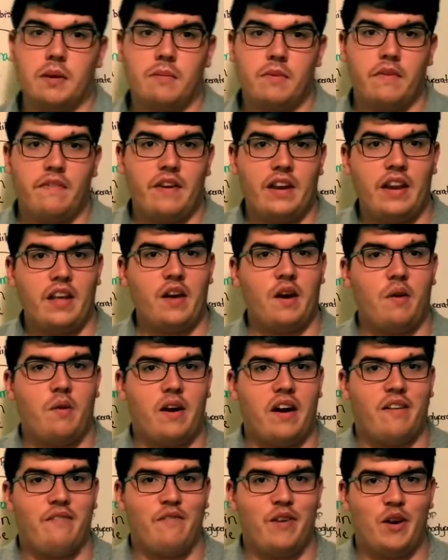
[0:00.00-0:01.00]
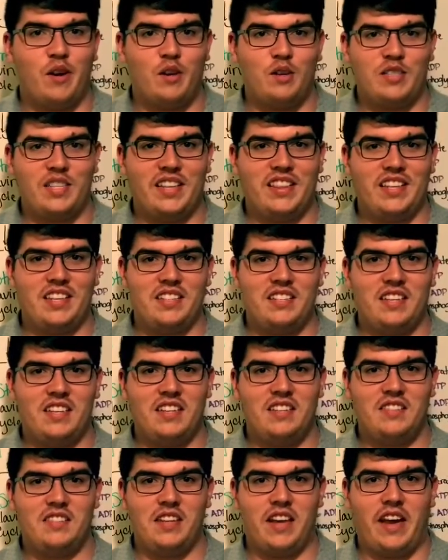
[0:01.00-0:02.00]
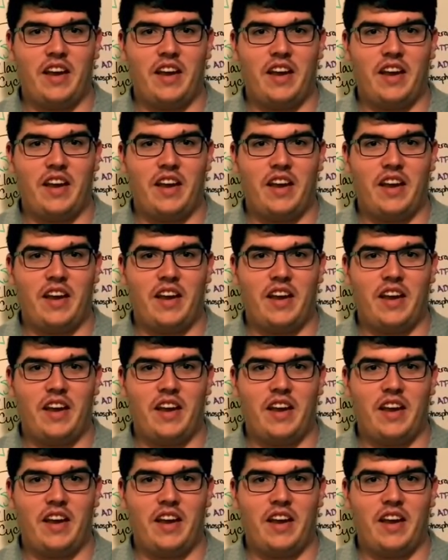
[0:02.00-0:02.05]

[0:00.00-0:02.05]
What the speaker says: up the video on photosynthesis.